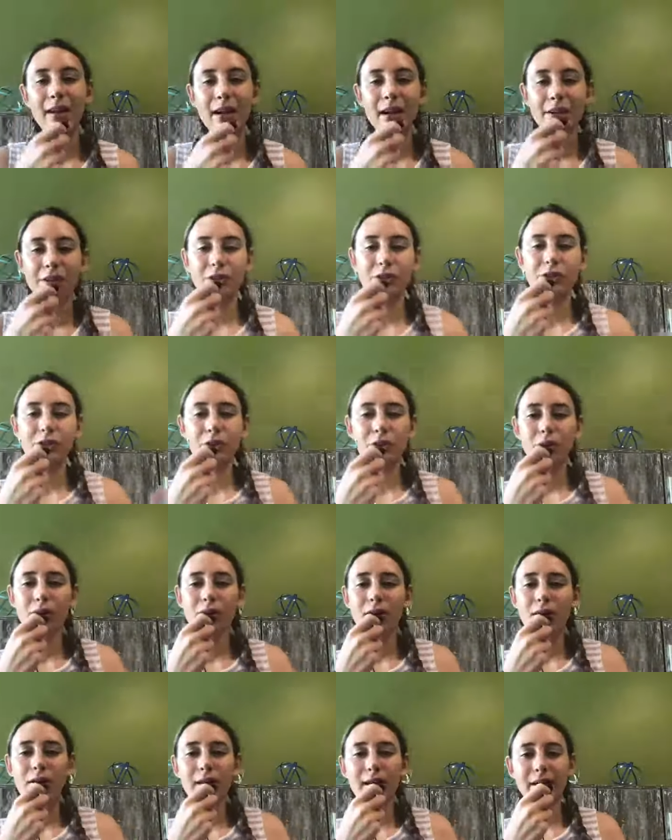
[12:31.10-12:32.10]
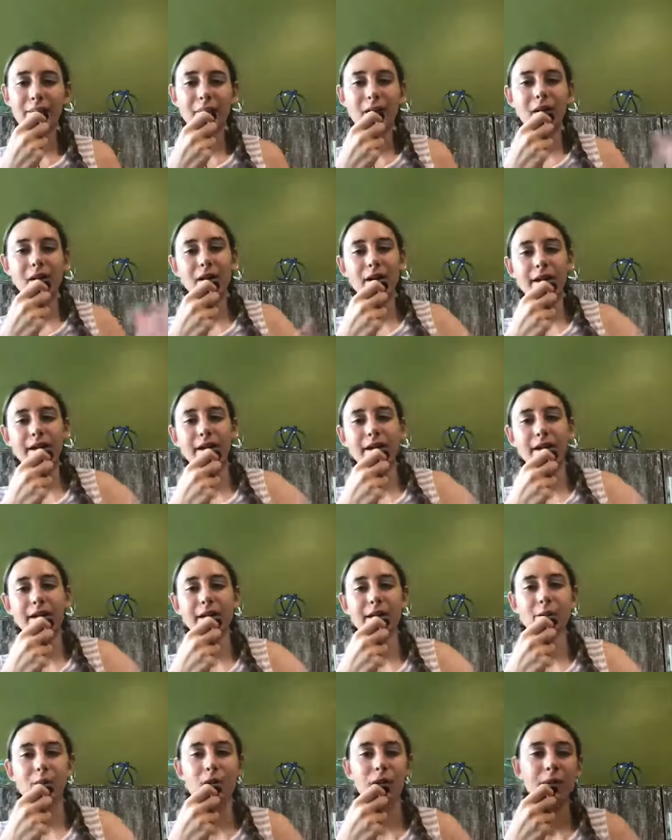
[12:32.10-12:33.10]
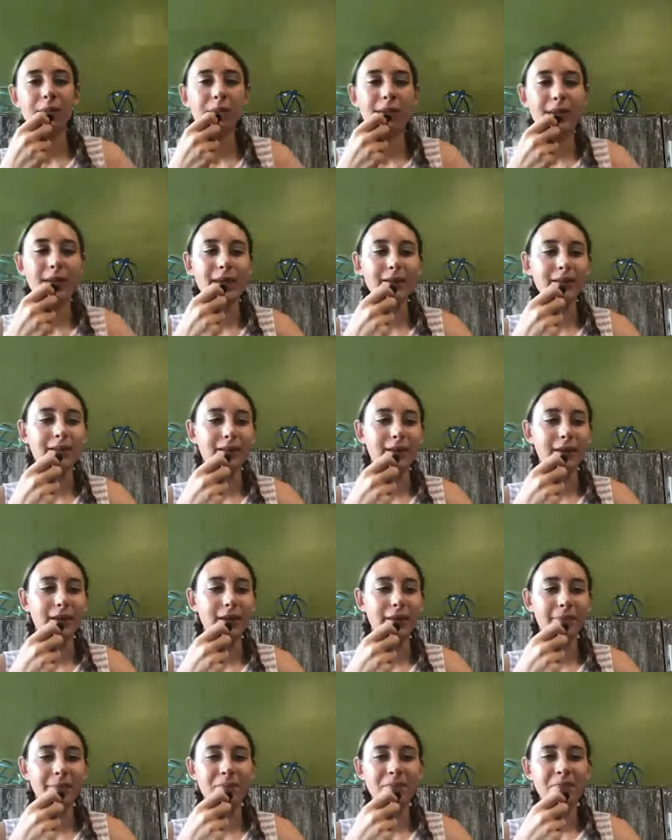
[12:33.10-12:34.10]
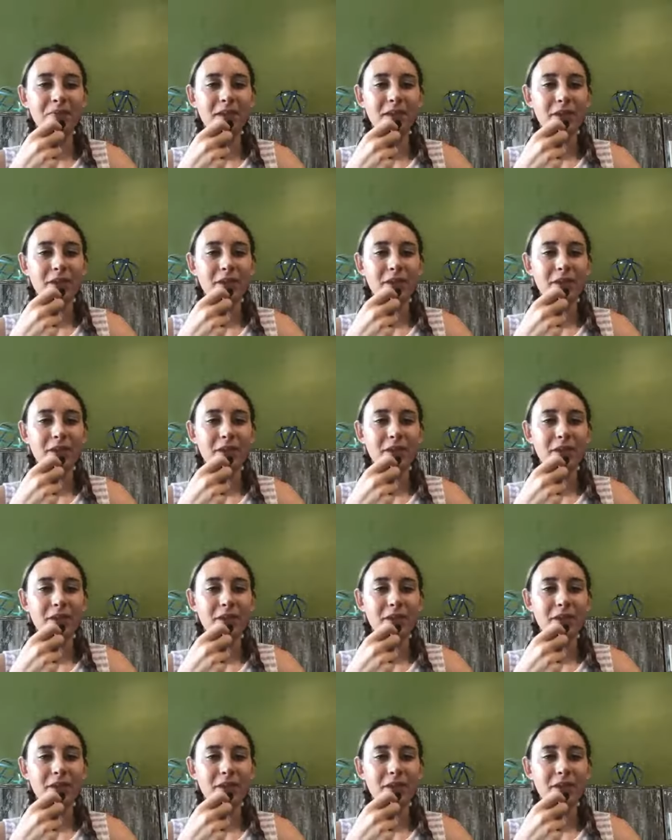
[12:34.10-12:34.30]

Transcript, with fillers: at a store, at a party, at your workplace, um,